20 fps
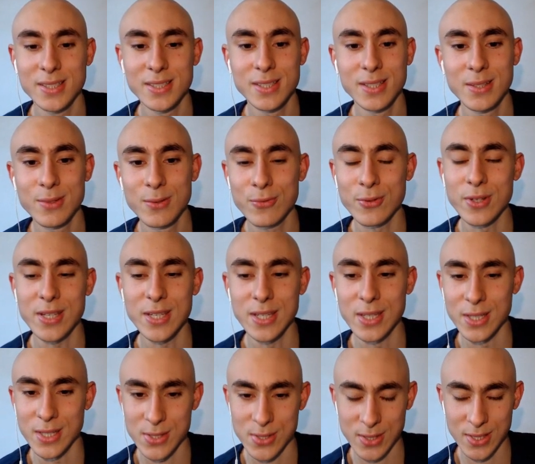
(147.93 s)
Praha? For
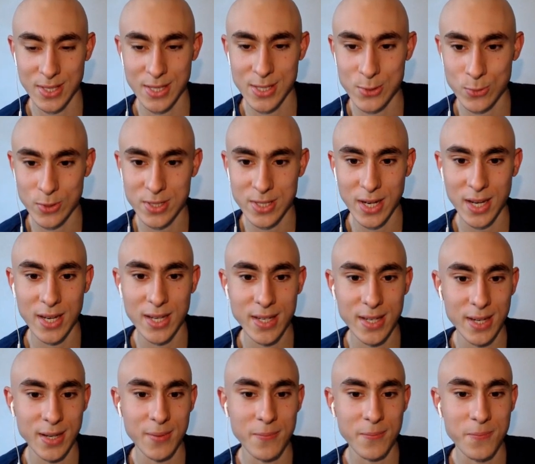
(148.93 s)
heals in case we die,
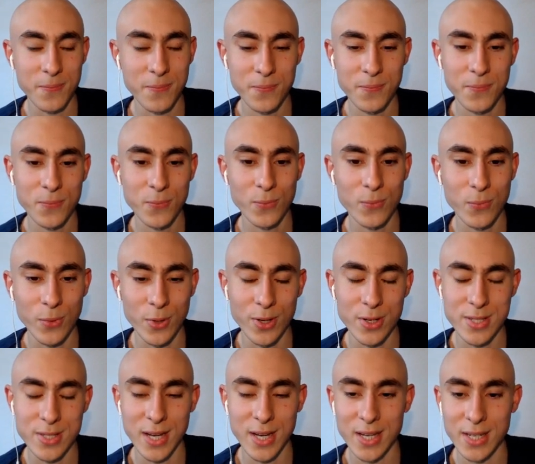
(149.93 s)
yeah. Okay.
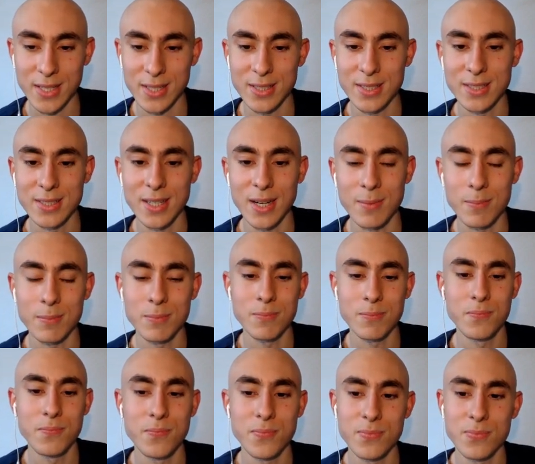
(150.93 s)
We're dying. Yeah.
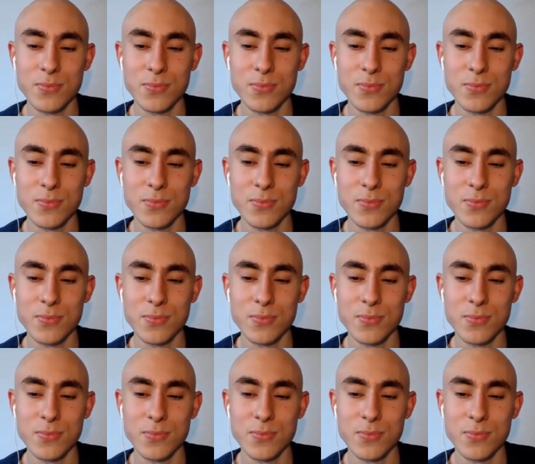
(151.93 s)
Okay.